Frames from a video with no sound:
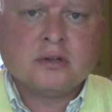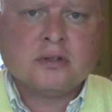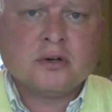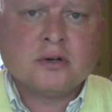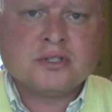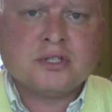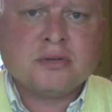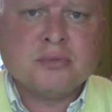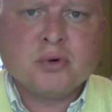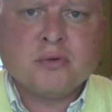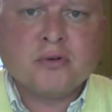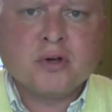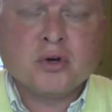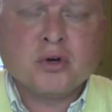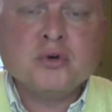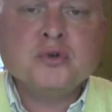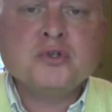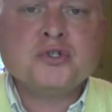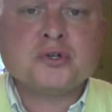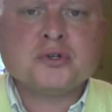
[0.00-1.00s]
there's the movie
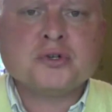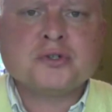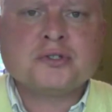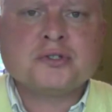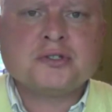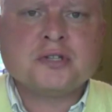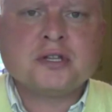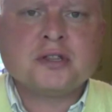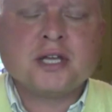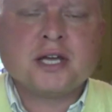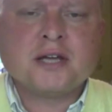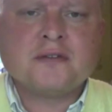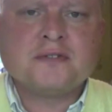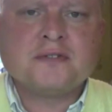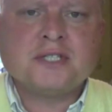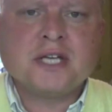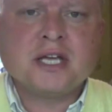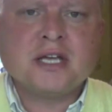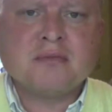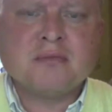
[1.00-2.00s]
Hoosiers that they've
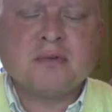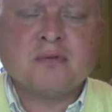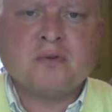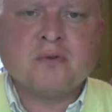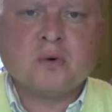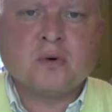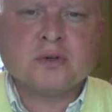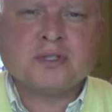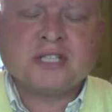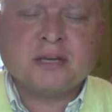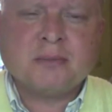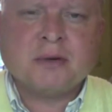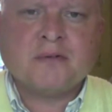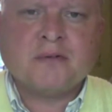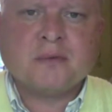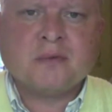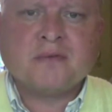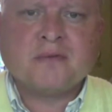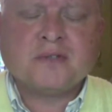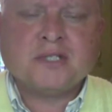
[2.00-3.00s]
seen before. Some of
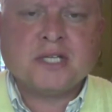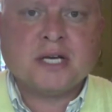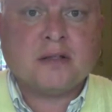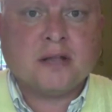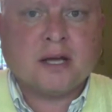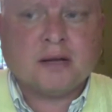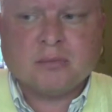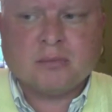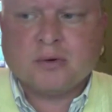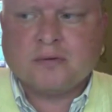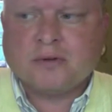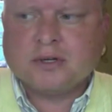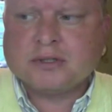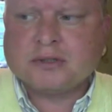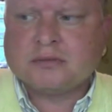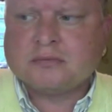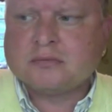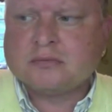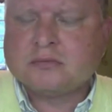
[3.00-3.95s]
them have seen that. Movie's